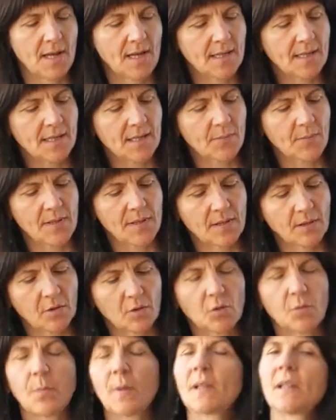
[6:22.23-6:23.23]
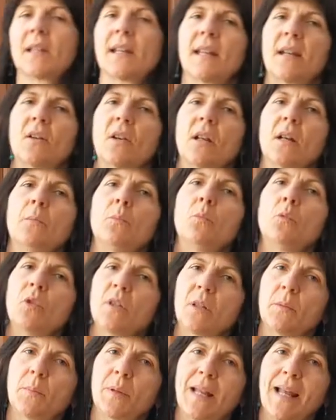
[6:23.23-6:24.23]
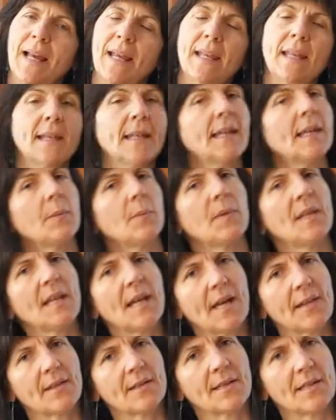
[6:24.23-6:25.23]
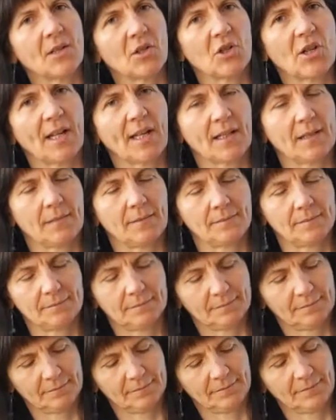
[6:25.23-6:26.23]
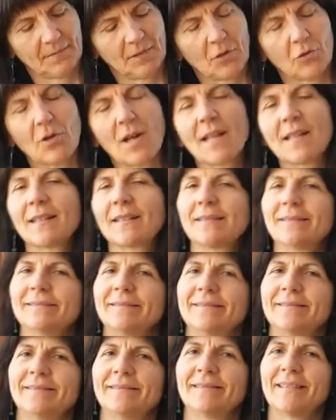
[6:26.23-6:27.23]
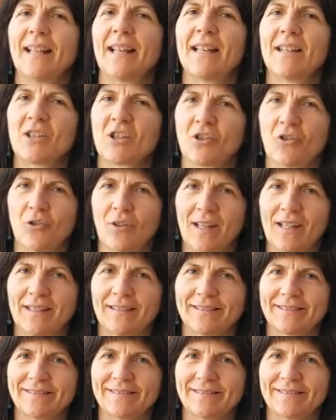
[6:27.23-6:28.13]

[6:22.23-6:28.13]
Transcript: That is when the good bacteria multiply and keep the others in check. All right, enjoy.